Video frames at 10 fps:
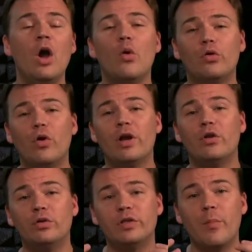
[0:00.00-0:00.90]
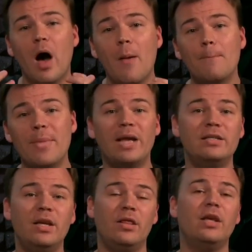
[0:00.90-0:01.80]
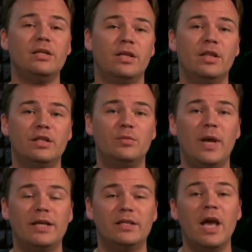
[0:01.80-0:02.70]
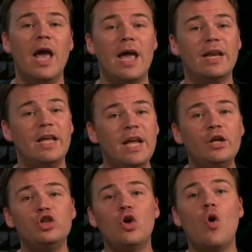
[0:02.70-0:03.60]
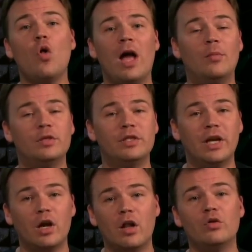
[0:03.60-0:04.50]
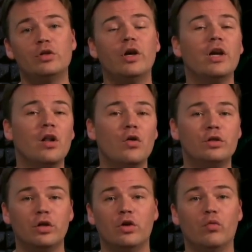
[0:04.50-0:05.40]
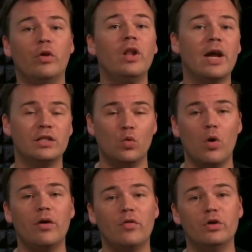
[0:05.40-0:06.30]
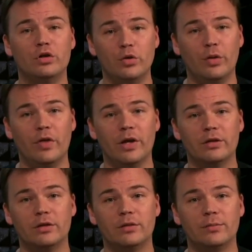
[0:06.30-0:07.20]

we're trying to do some amazing things in this space, and each goal helps us get closer and closer to realizing one of those new things.